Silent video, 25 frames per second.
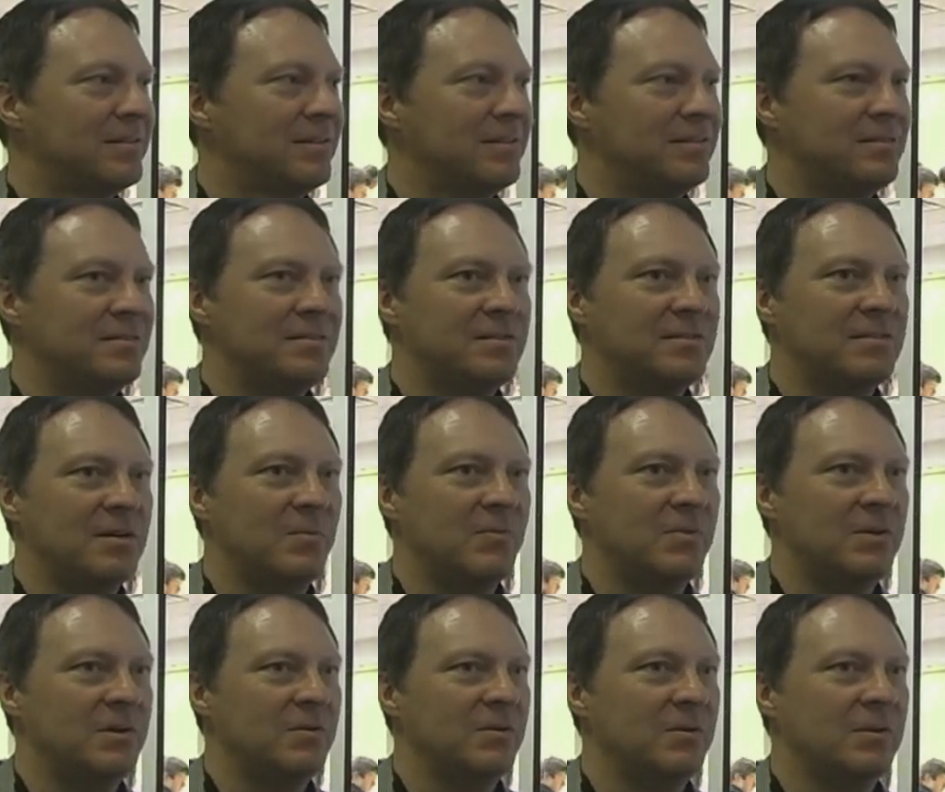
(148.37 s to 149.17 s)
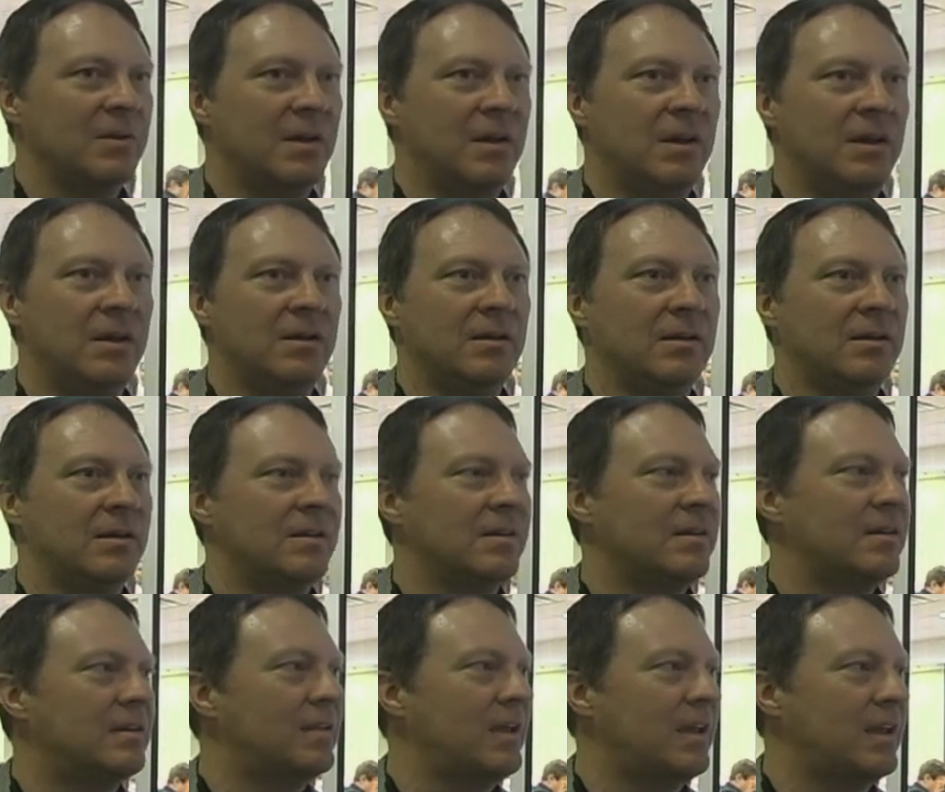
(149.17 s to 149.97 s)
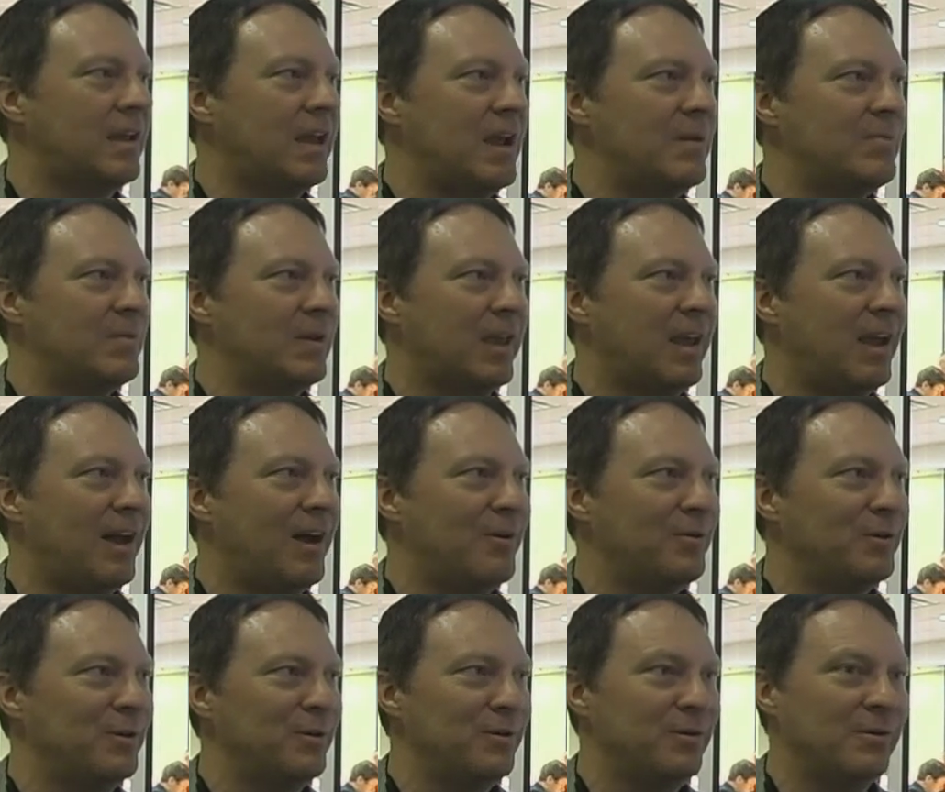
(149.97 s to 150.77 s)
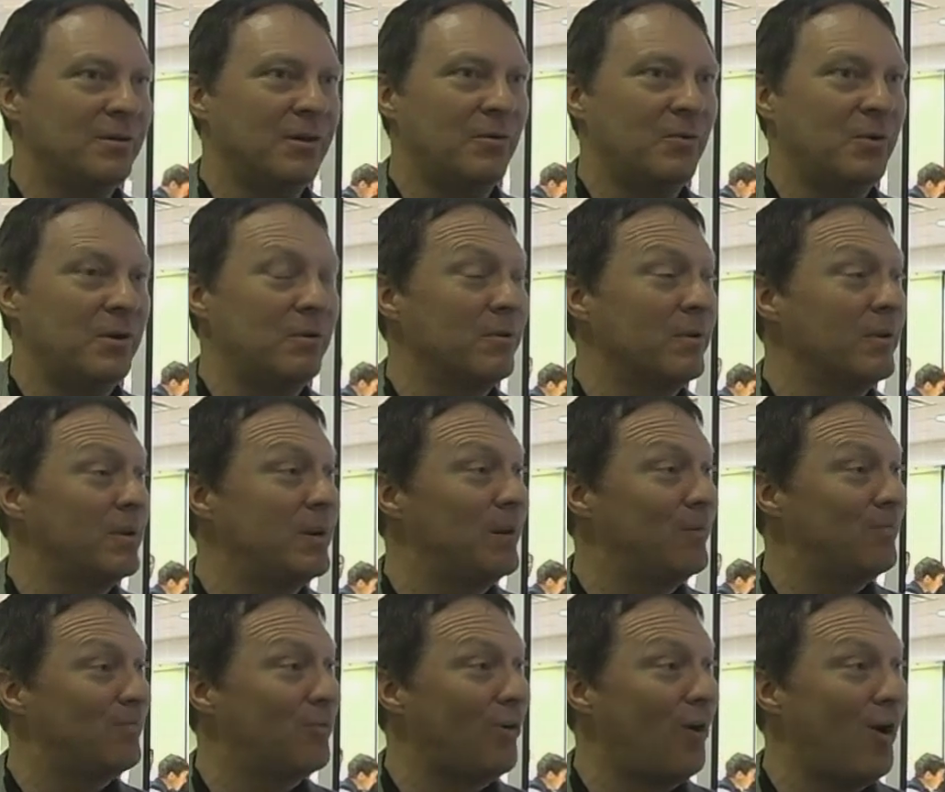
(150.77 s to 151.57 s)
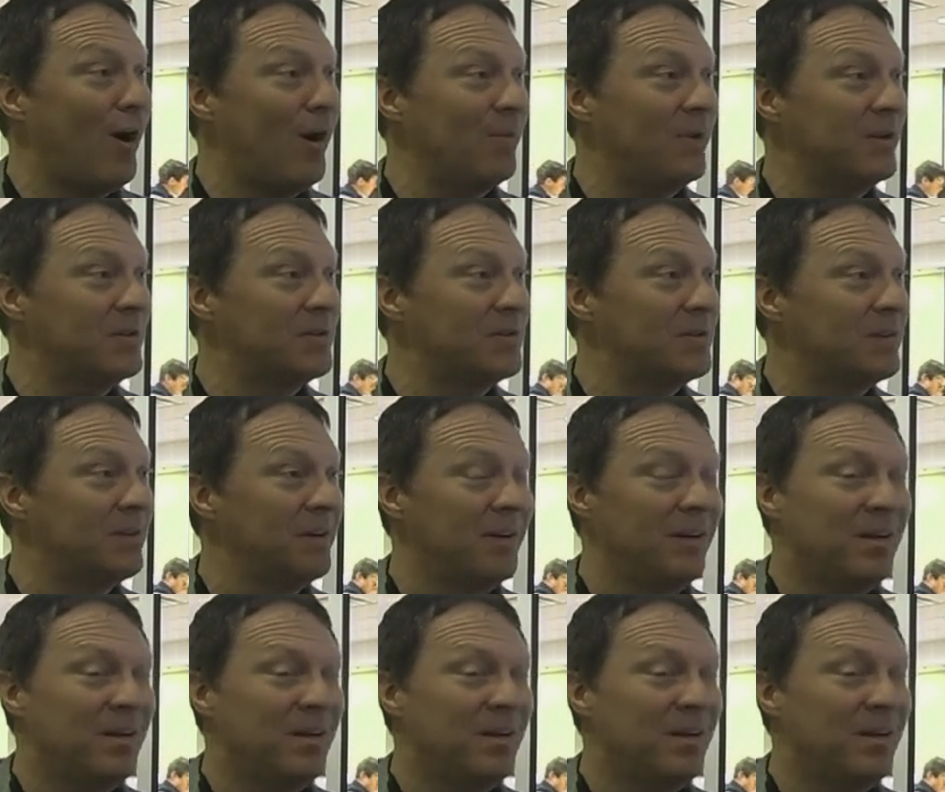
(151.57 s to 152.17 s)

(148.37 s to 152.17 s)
This is something when they they came to Cal U that we really didn't promise,